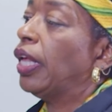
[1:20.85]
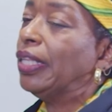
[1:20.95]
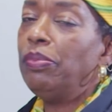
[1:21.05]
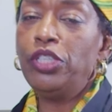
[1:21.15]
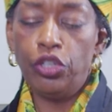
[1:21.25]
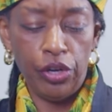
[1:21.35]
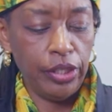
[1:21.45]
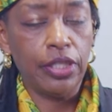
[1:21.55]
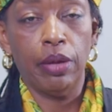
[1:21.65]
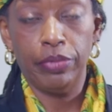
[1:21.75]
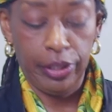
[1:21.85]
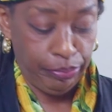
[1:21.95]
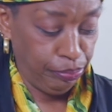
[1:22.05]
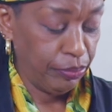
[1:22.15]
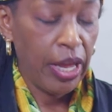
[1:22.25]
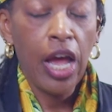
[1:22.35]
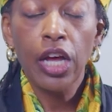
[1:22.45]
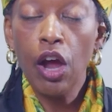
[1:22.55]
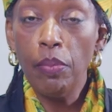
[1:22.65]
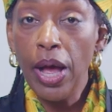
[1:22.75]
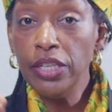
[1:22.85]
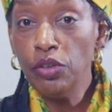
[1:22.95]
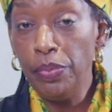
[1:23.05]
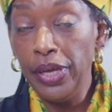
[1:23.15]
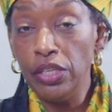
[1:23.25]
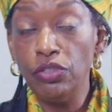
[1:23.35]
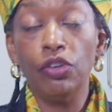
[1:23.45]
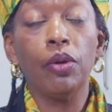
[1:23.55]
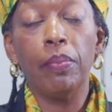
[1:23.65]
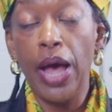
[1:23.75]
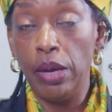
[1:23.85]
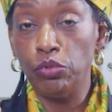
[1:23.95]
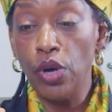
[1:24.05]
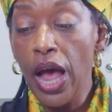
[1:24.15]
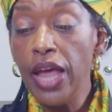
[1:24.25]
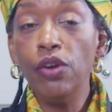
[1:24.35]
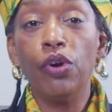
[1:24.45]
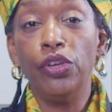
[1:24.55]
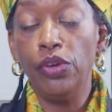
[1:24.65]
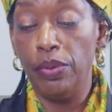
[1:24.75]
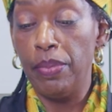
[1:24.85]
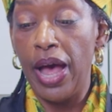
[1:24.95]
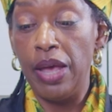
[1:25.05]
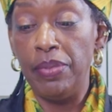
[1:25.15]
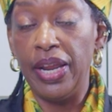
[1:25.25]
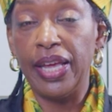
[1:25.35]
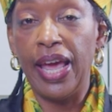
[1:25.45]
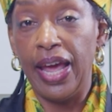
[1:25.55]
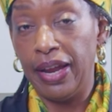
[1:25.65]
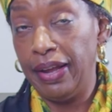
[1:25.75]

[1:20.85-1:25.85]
Let me show you something. Garbanzo beans, you can buy them dried or you can buy them in a can.